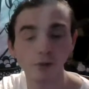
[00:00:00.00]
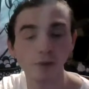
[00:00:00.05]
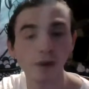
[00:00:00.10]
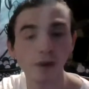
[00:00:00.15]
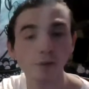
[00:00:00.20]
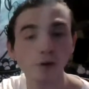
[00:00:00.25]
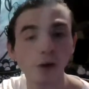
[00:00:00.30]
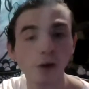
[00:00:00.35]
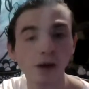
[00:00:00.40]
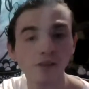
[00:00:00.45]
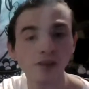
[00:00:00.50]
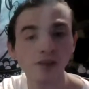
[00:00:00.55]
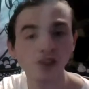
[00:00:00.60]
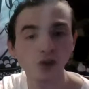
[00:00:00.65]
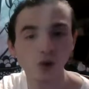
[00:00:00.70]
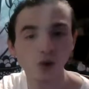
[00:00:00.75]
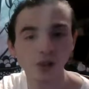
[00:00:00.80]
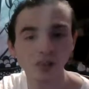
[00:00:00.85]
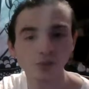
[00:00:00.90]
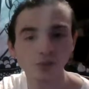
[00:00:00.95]
Maybe you have a
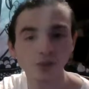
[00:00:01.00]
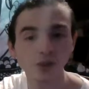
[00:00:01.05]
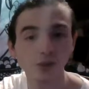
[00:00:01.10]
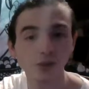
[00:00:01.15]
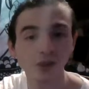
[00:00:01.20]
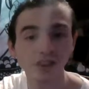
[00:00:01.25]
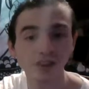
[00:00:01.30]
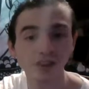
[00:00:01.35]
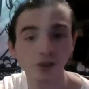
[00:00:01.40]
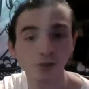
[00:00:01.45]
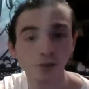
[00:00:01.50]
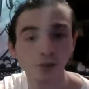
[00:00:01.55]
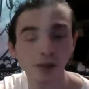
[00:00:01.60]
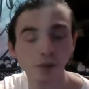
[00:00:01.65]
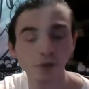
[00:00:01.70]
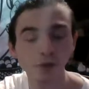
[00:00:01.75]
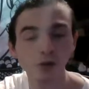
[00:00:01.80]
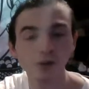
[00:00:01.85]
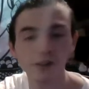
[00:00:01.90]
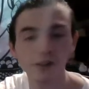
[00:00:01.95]
choice between two
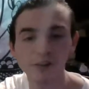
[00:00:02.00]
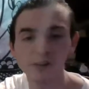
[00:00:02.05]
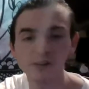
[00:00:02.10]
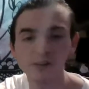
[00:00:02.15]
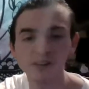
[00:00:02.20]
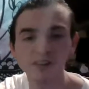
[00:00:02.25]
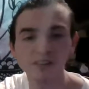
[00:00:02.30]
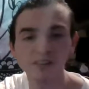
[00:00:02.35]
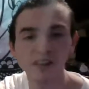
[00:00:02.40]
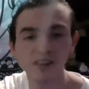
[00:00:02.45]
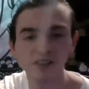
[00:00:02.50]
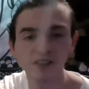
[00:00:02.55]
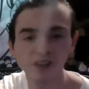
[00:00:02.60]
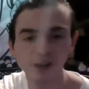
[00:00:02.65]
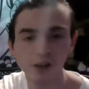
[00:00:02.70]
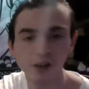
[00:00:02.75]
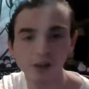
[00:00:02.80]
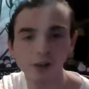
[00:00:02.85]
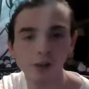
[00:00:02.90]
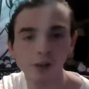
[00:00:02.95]
people and you're just not
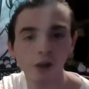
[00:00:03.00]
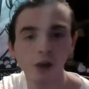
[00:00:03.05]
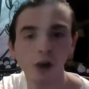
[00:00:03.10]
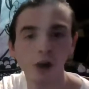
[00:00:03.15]
sure